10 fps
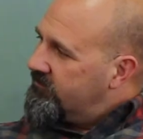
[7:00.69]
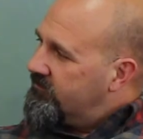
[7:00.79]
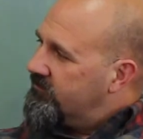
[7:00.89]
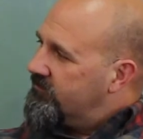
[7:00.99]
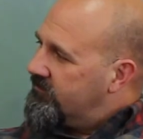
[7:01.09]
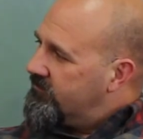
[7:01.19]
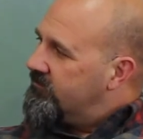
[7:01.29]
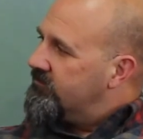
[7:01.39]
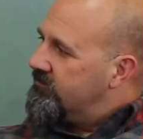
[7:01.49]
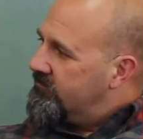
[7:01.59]

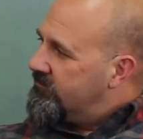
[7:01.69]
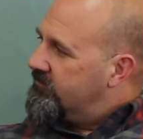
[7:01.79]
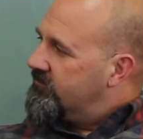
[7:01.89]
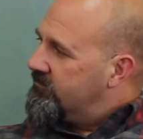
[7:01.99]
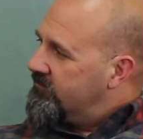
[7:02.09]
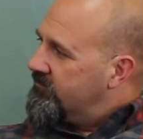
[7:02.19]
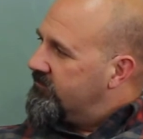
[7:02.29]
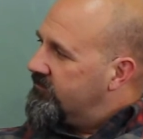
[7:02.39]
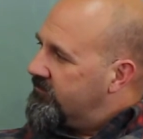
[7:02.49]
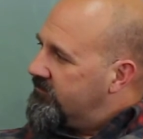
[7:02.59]

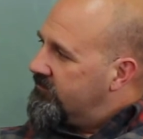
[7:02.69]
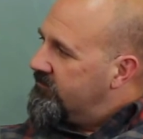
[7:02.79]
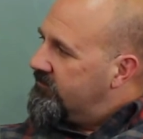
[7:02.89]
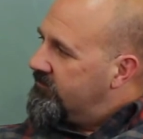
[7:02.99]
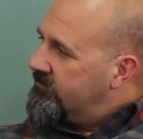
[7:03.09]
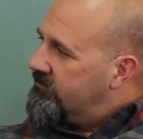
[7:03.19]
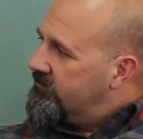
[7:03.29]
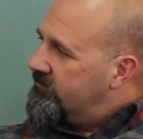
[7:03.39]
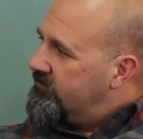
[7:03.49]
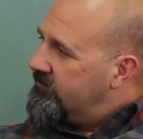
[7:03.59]

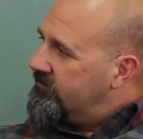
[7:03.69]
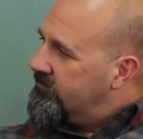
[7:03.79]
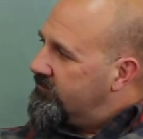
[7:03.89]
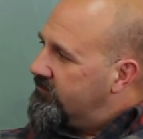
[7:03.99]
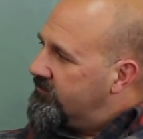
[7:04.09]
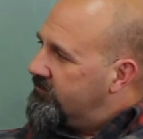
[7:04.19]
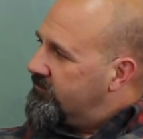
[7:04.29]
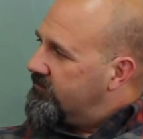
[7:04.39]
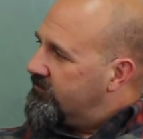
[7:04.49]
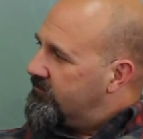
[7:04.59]

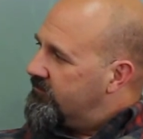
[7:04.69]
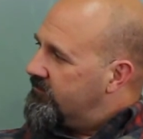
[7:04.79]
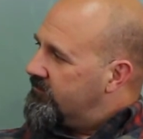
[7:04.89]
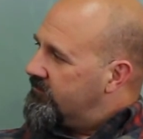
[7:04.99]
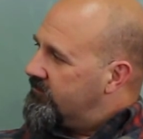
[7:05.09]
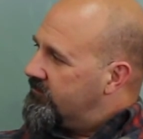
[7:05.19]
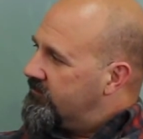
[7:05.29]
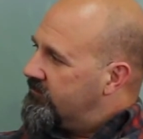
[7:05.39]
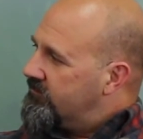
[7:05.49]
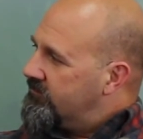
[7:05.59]

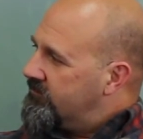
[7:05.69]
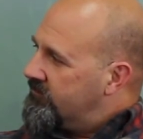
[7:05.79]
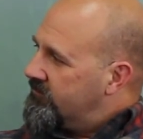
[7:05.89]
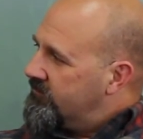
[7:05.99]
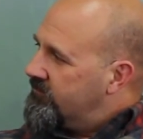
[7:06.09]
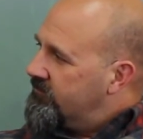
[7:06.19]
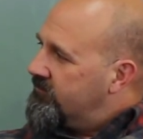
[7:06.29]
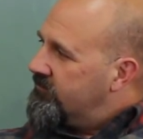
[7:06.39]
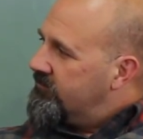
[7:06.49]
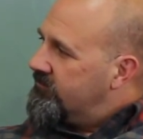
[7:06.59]

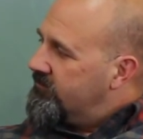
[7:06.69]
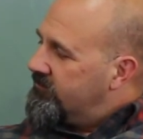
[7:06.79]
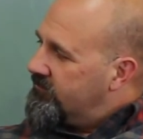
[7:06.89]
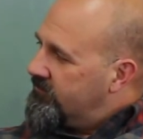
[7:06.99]
[no speech]